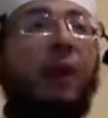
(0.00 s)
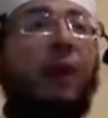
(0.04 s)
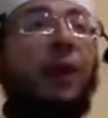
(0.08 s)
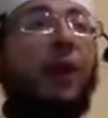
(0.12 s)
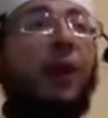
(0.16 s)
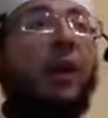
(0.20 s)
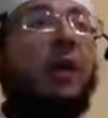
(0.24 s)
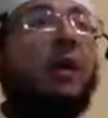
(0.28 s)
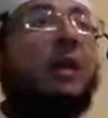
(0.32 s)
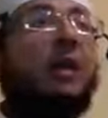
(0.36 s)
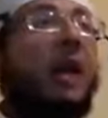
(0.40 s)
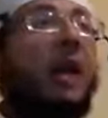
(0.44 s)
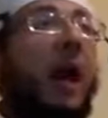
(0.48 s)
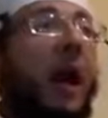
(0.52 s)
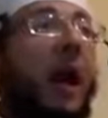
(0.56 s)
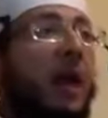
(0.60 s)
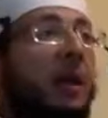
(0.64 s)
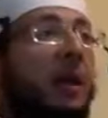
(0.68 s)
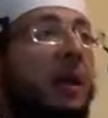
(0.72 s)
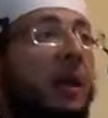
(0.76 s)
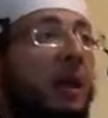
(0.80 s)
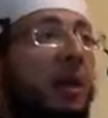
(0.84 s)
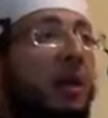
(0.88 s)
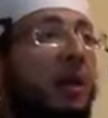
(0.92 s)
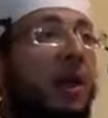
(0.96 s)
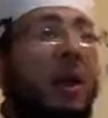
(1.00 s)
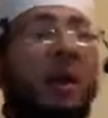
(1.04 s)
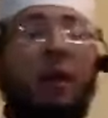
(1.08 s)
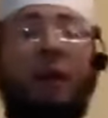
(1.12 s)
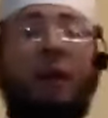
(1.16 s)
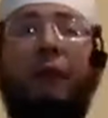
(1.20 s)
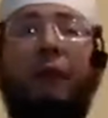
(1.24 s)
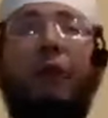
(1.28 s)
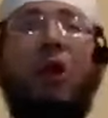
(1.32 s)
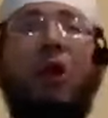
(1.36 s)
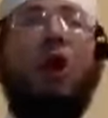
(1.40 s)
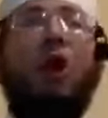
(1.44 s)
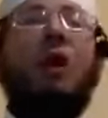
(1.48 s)
30 hadith,
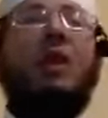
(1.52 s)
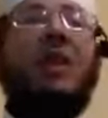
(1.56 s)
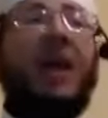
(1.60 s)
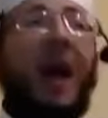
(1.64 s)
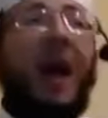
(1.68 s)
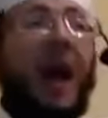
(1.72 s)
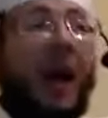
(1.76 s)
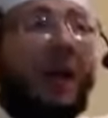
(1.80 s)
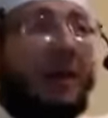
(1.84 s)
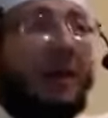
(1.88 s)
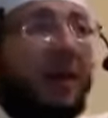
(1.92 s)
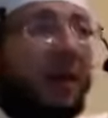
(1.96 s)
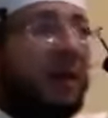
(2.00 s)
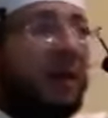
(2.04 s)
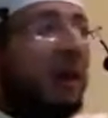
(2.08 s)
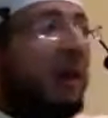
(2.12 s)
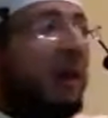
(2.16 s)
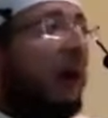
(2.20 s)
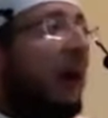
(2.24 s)
40 hadith,